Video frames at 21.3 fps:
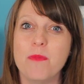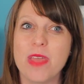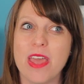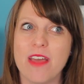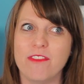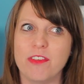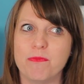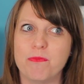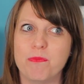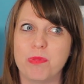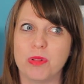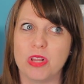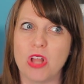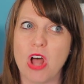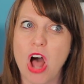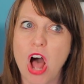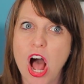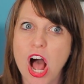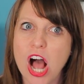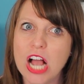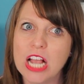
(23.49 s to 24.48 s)
We have a
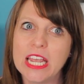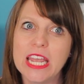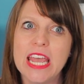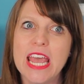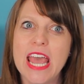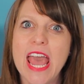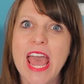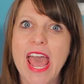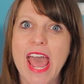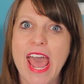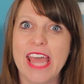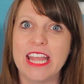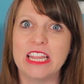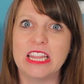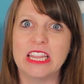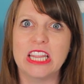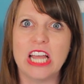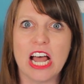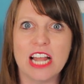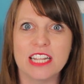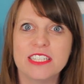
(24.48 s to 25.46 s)
blog and
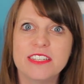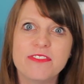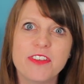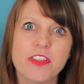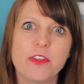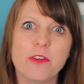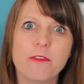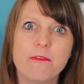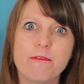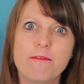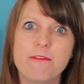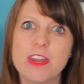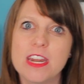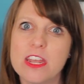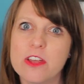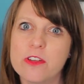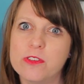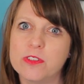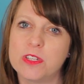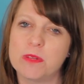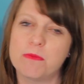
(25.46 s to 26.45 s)
lots of other
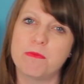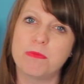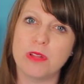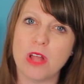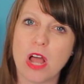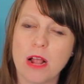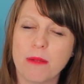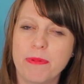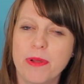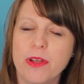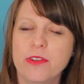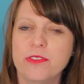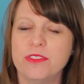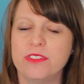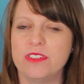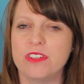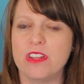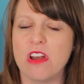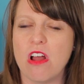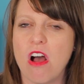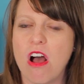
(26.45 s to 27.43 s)
videos and blog
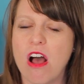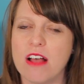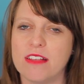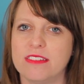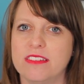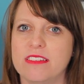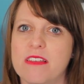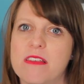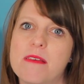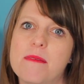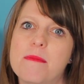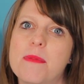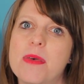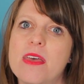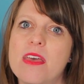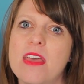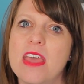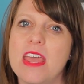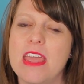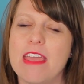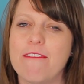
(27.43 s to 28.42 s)
posts and awesome
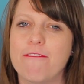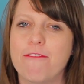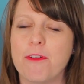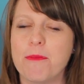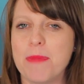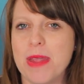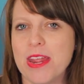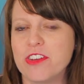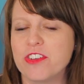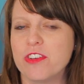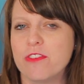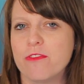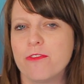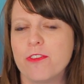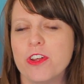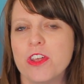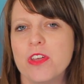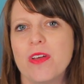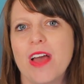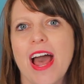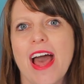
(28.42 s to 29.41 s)
information
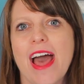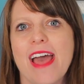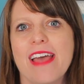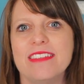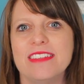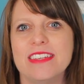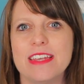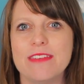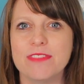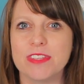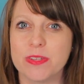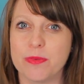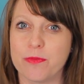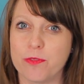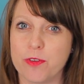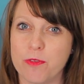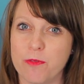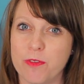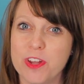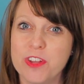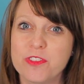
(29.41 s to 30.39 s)
for you guys, even some
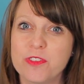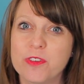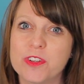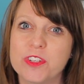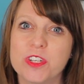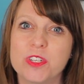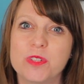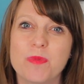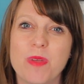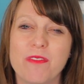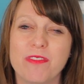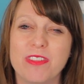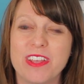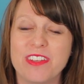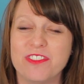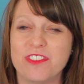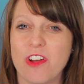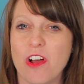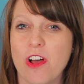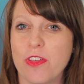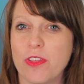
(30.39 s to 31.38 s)
free resources. We have
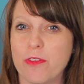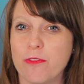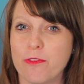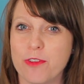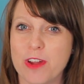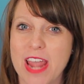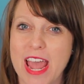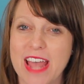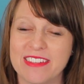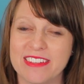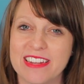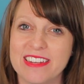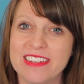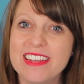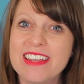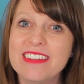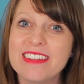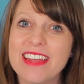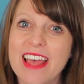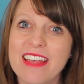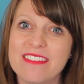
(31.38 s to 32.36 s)
links to all the free
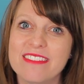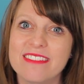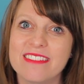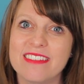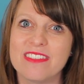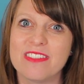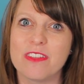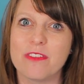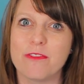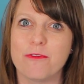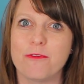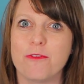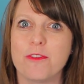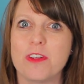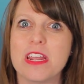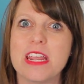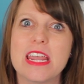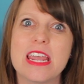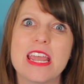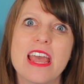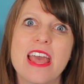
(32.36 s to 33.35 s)
SAT tests and the
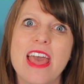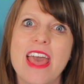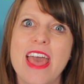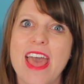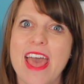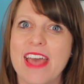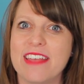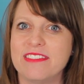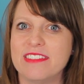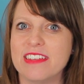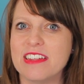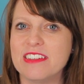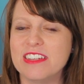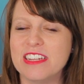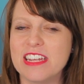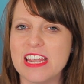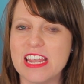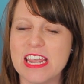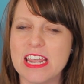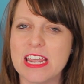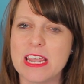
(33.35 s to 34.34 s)
free
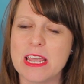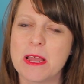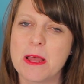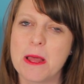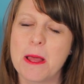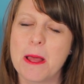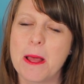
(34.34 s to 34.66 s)
SAT